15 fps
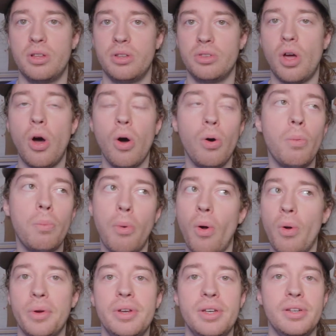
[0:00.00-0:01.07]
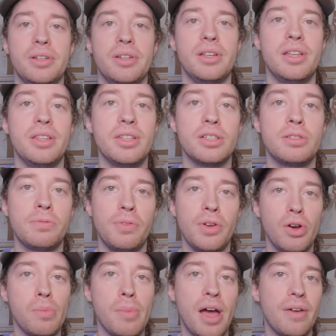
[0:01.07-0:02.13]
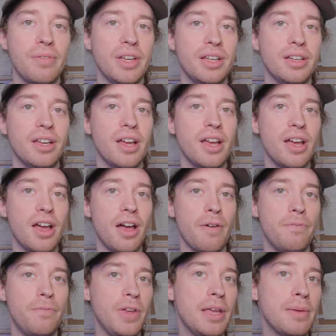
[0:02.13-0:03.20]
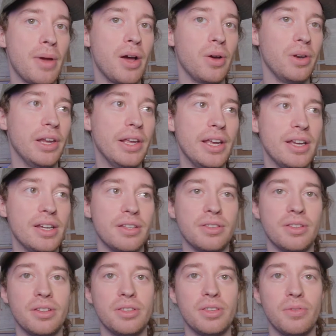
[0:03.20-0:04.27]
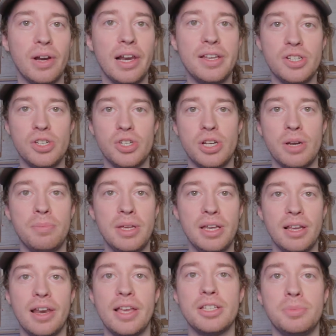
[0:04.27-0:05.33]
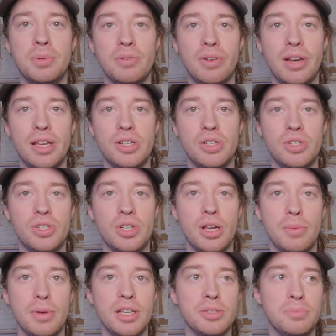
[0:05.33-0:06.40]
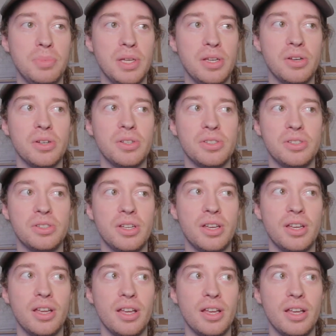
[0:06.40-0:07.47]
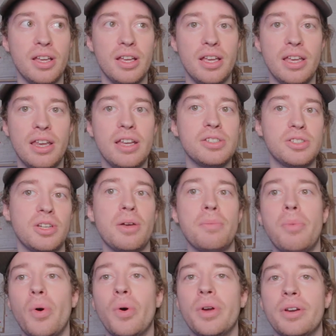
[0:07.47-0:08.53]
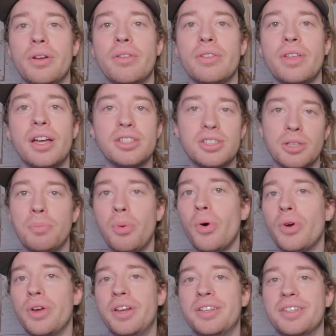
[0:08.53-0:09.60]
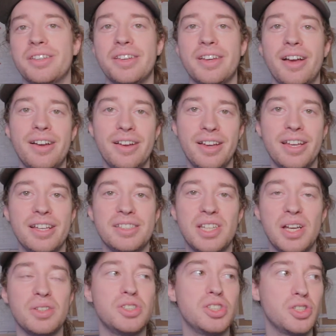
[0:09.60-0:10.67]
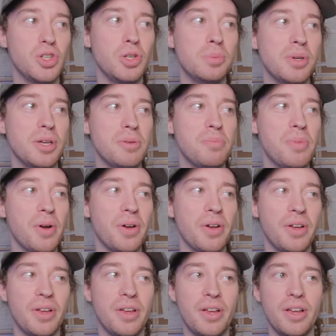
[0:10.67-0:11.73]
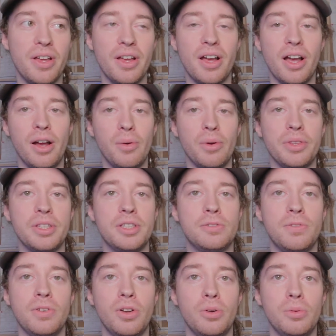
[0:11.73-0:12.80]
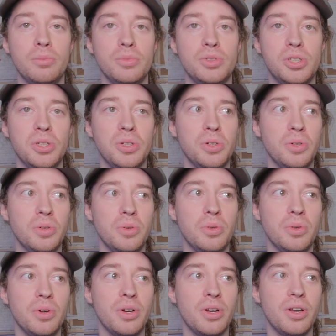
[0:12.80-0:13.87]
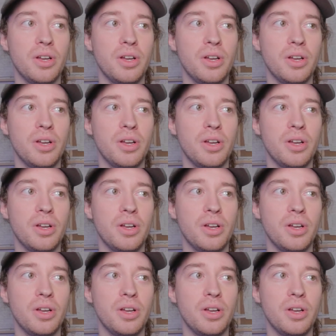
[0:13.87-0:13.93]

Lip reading: The whole point in this film having a female lead and the relationship being a lesbian relationship is because it isn't a point. That's the point. It sounds stupid, but I want this film to